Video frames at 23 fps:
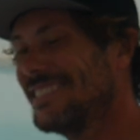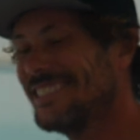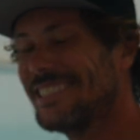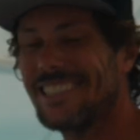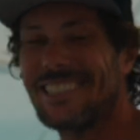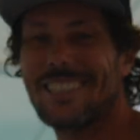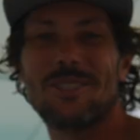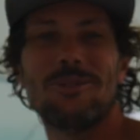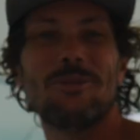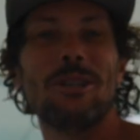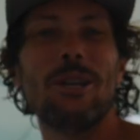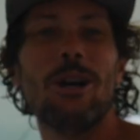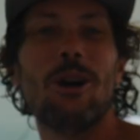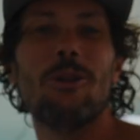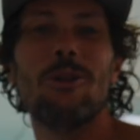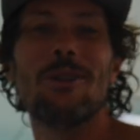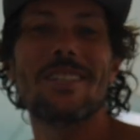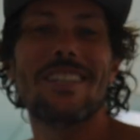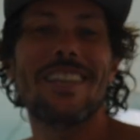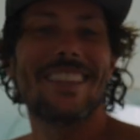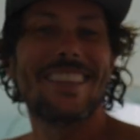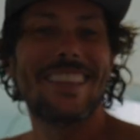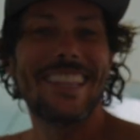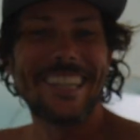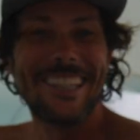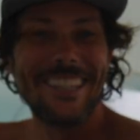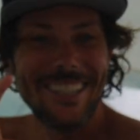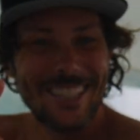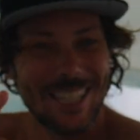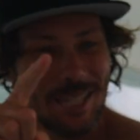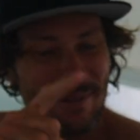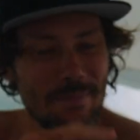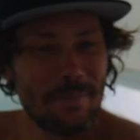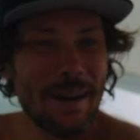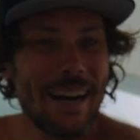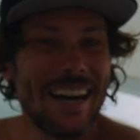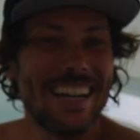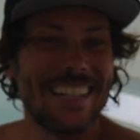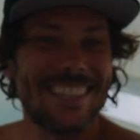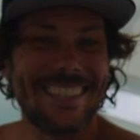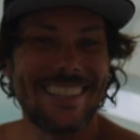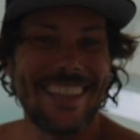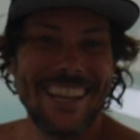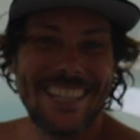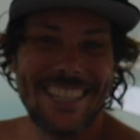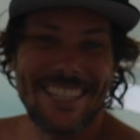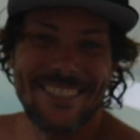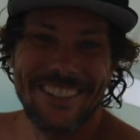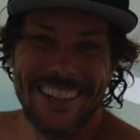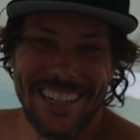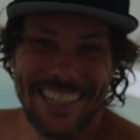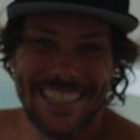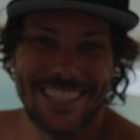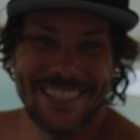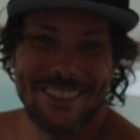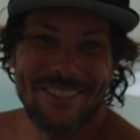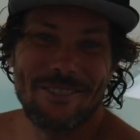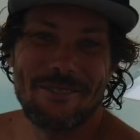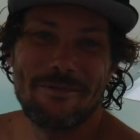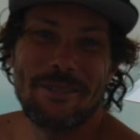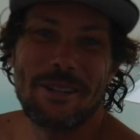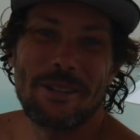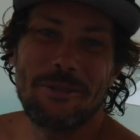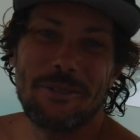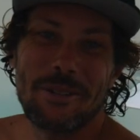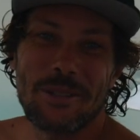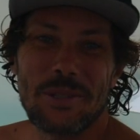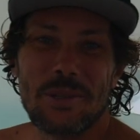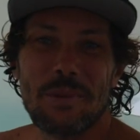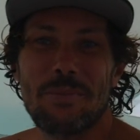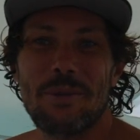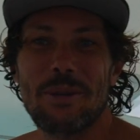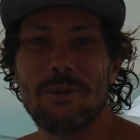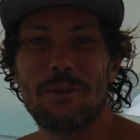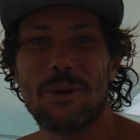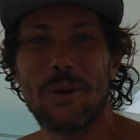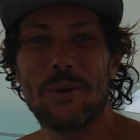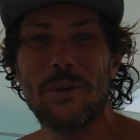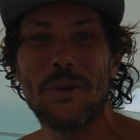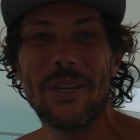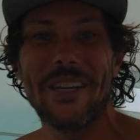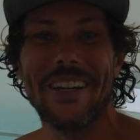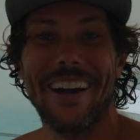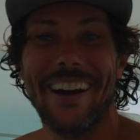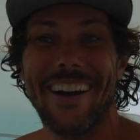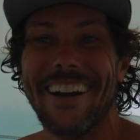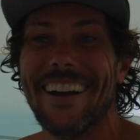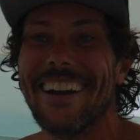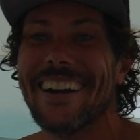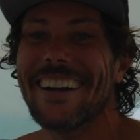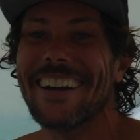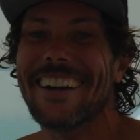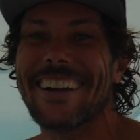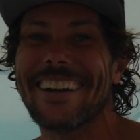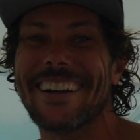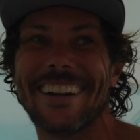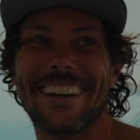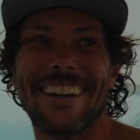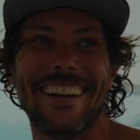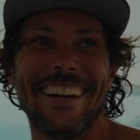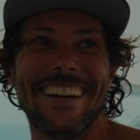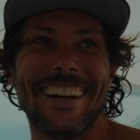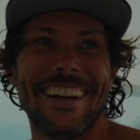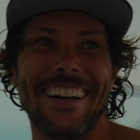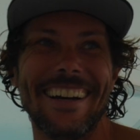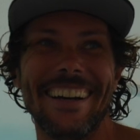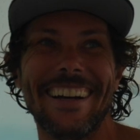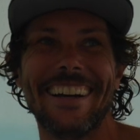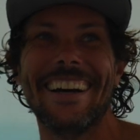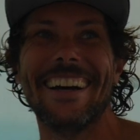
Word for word: Because we always get the good spots, that's why. So everybody wants to be where we are. I